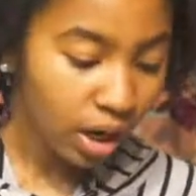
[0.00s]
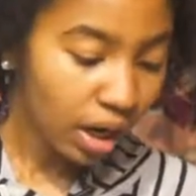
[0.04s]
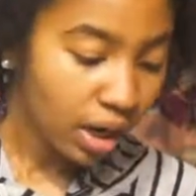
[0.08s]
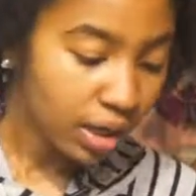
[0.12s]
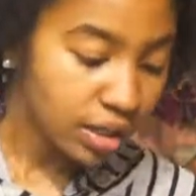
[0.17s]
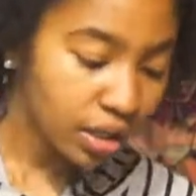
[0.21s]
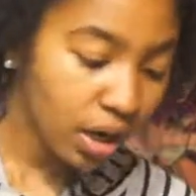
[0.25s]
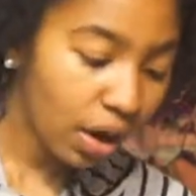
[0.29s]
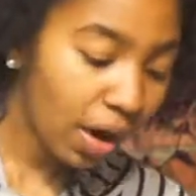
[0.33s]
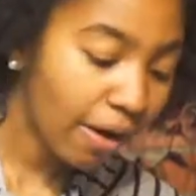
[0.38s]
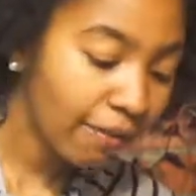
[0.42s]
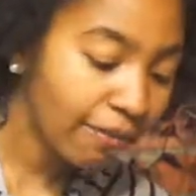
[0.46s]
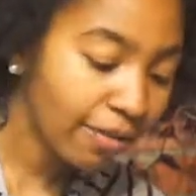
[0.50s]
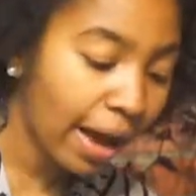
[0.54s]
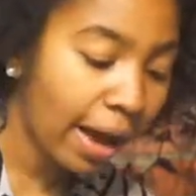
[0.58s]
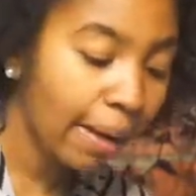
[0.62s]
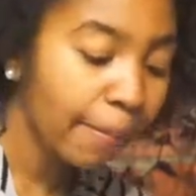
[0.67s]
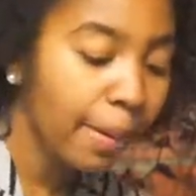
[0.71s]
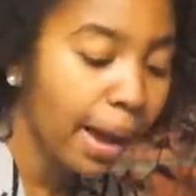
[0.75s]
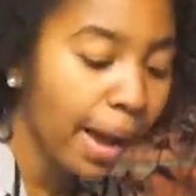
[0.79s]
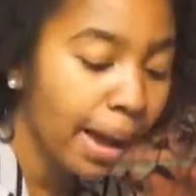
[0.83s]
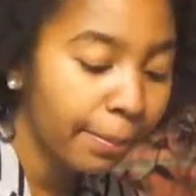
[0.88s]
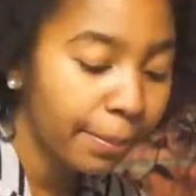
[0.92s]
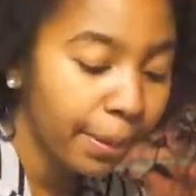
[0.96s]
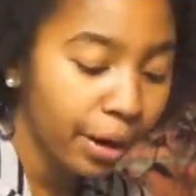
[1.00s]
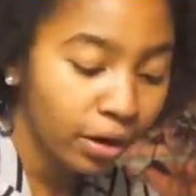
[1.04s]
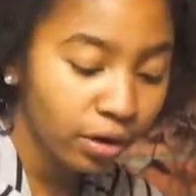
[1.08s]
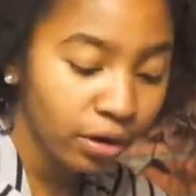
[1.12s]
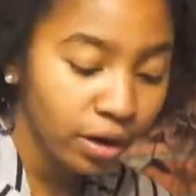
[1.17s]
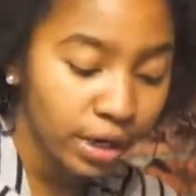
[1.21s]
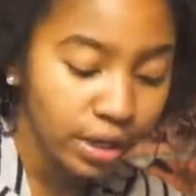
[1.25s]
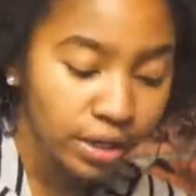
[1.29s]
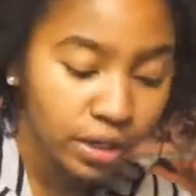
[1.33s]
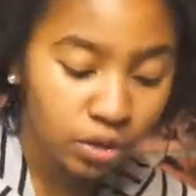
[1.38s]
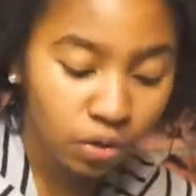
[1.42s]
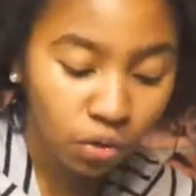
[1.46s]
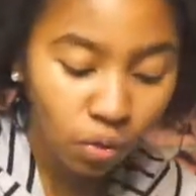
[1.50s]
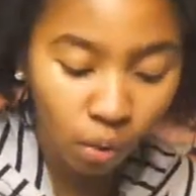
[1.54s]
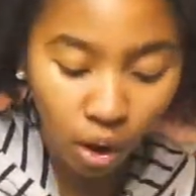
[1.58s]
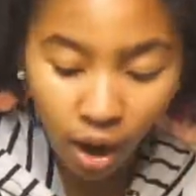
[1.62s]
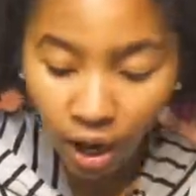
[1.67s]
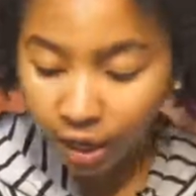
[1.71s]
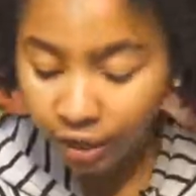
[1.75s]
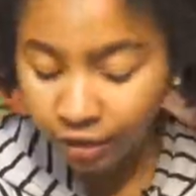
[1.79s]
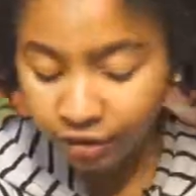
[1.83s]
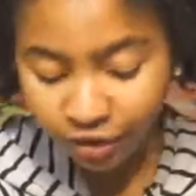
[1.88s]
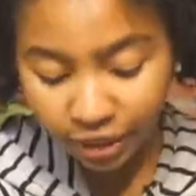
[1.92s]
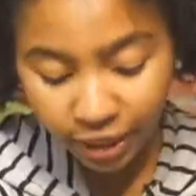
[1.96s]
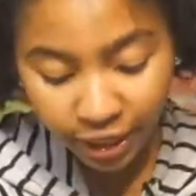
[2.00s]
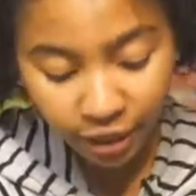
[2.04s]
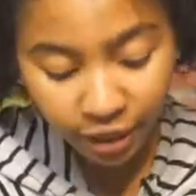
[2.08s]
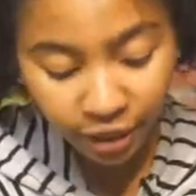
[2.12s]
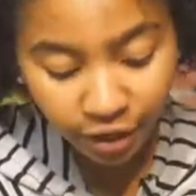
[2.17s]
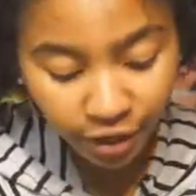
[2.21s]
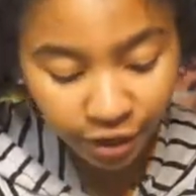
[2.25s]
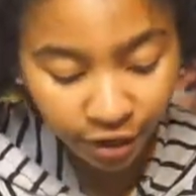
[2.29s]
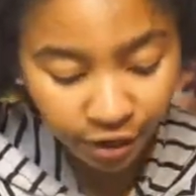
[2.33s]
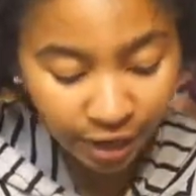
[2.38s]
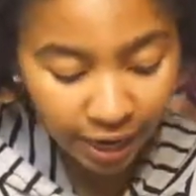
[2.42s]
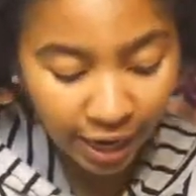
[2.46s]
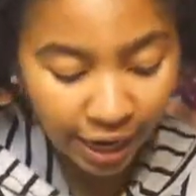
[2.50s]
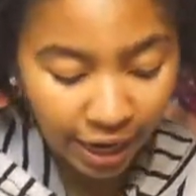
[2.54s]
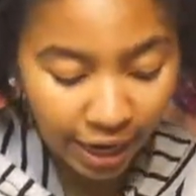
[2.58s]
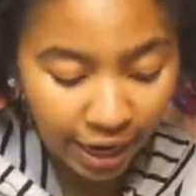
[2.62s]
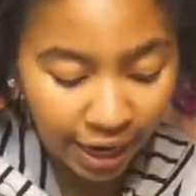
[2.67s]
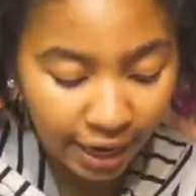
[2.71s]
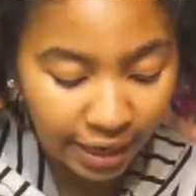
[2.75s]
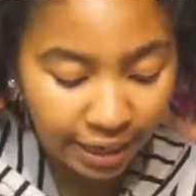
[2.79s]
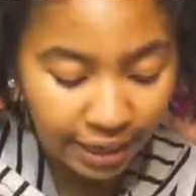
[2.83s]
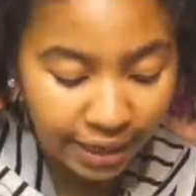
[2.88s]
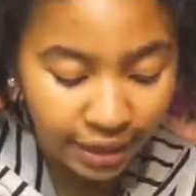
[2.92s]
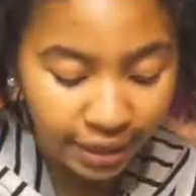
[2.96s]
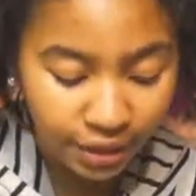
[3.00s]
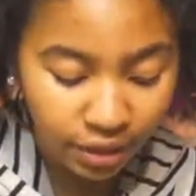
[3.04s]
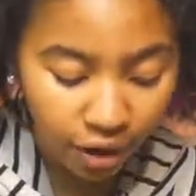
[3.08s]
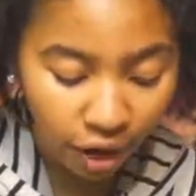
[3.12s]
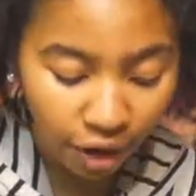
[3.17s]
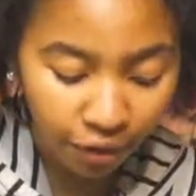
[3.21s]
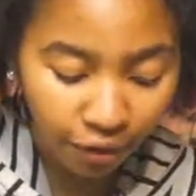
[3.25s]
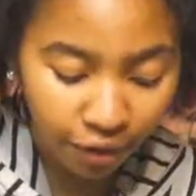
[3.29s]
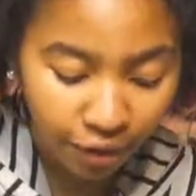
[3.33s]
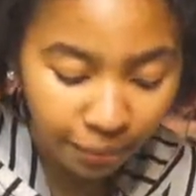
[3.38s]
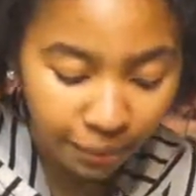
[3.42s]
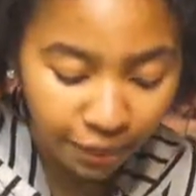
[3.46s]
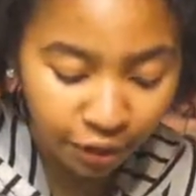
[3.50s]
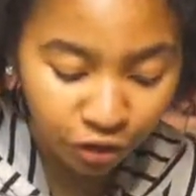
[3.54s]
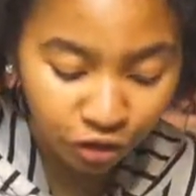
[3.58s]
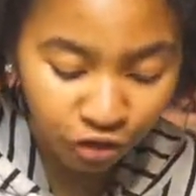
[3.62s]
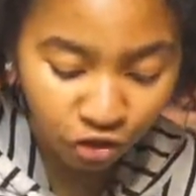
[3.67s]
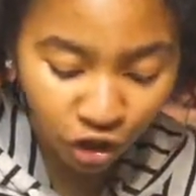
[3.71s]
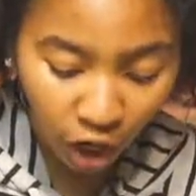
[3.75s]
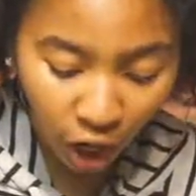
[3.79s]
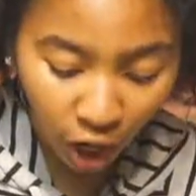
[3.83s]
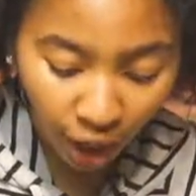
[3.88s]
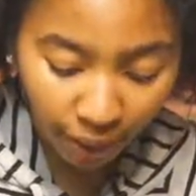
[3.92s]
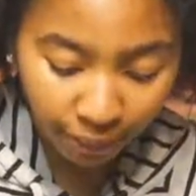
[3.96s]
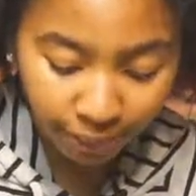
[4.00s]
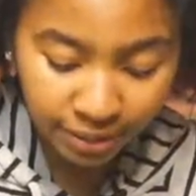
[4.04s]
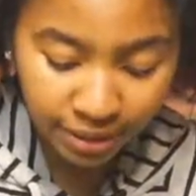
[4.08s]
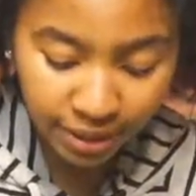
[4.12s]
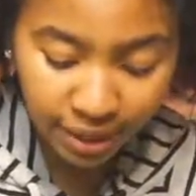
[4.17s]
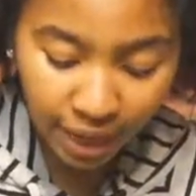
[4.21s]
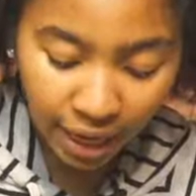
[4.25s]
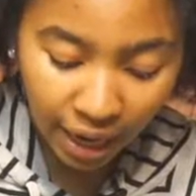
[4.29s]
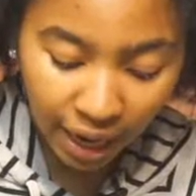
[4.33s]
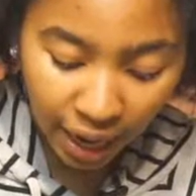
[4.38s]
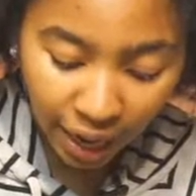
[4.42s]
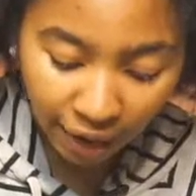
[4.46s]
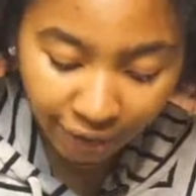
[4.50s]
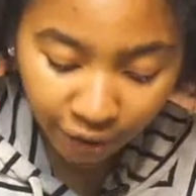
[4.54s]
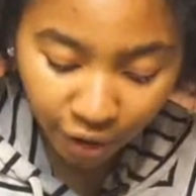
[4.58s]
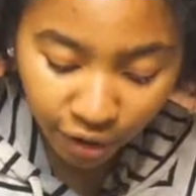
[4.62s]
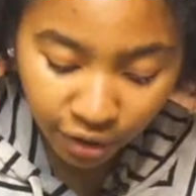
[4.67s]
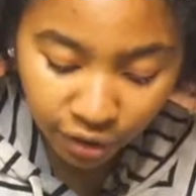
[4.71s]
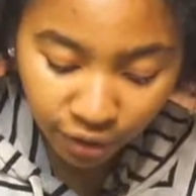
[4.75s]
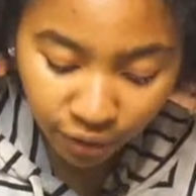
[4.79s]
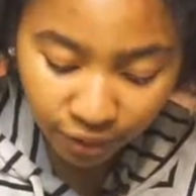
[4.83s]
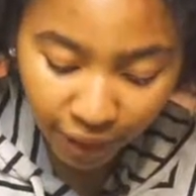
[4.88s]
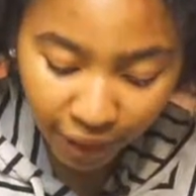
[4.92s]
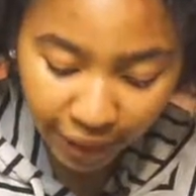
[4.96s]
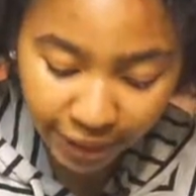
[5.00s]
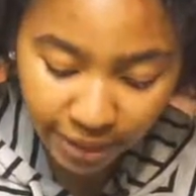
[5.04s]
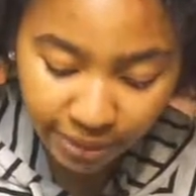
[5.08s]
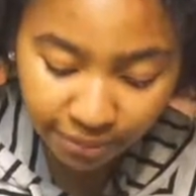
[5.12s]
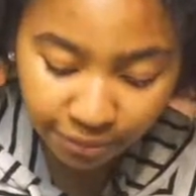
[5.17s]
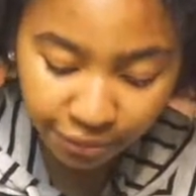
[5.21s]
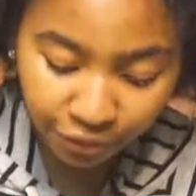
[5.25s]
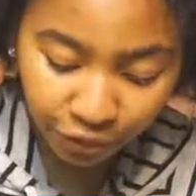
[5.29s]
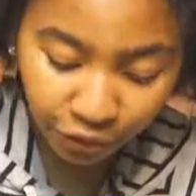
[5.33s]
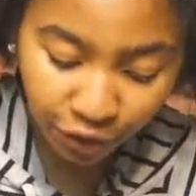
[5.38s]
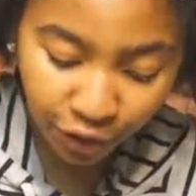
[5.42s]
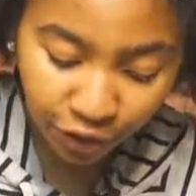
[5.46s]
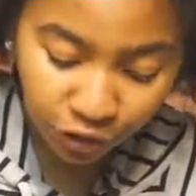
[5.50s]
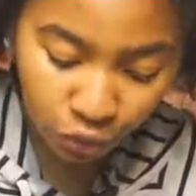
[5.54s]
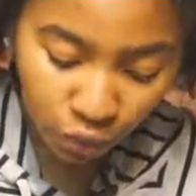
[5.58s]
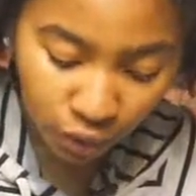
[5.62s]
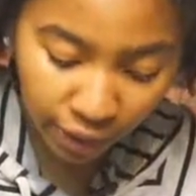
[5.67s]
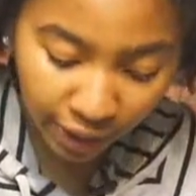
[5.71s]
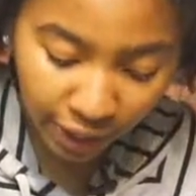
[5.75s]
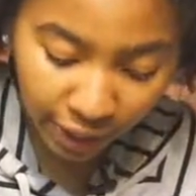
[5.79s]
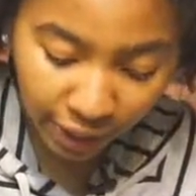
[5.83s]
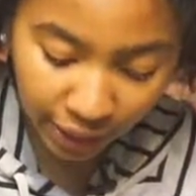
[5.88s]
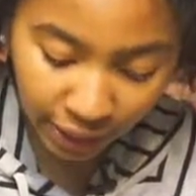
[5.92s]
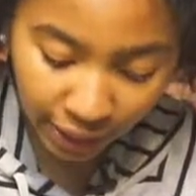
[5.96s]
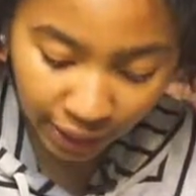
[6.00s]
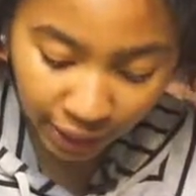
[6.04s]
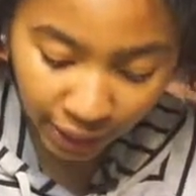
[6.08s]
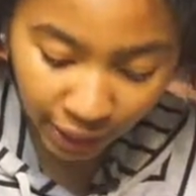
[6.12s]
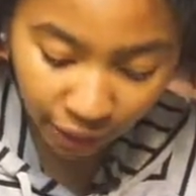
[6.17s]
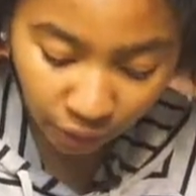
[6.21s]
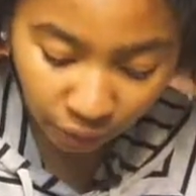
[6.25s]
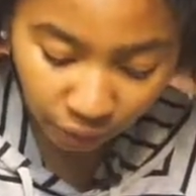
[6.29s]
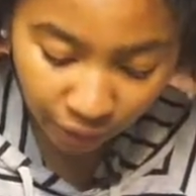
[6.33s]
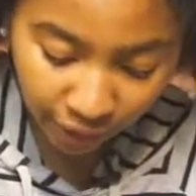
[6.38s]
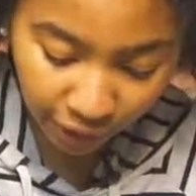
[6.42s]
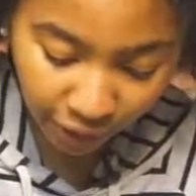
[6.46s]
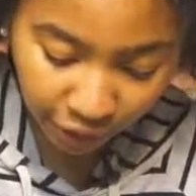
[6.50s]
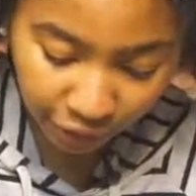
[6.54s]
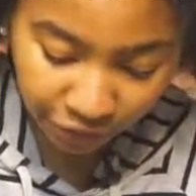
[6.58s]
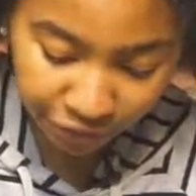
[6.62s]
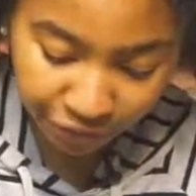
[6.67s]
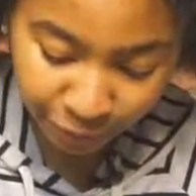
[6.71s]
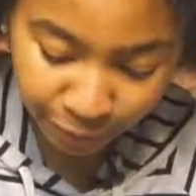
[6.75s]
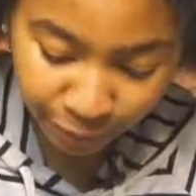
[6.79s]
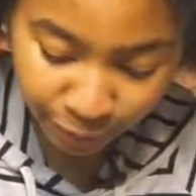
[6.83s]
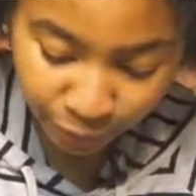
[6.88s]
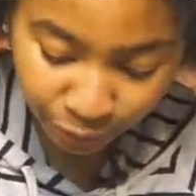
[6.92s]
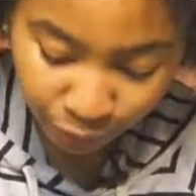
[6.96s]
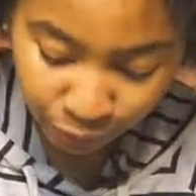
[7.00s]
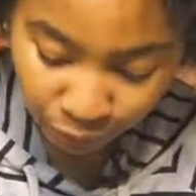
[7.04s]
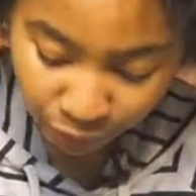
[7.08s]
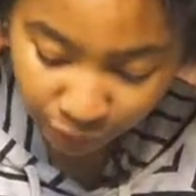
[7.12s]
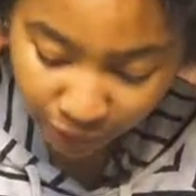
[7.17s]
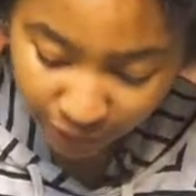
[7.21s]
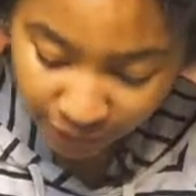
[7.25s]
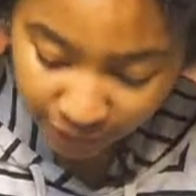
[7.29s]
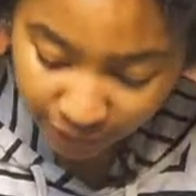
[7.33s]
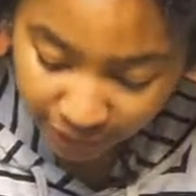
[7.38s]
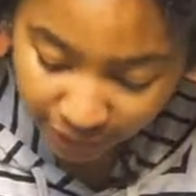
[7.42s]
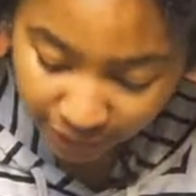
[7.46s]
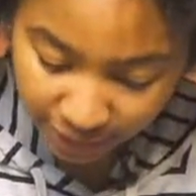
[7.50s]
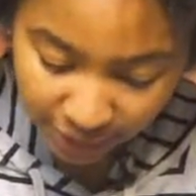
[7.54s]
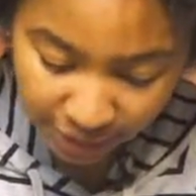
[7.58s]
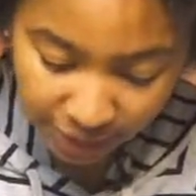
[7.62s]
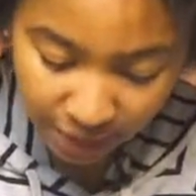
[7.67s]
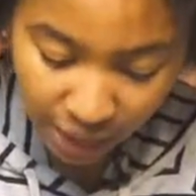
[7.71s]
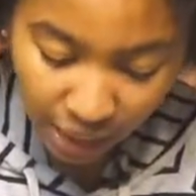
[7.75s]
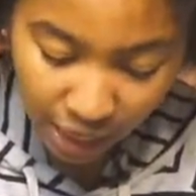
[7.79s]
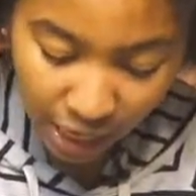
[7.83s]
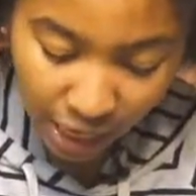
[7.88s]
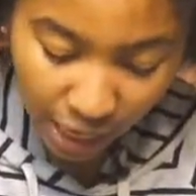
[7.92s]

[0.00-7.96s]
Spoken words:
So I've got my butternut squash here, and it's already been chopped. I've also got some fresh organic kale here that's been rinsed.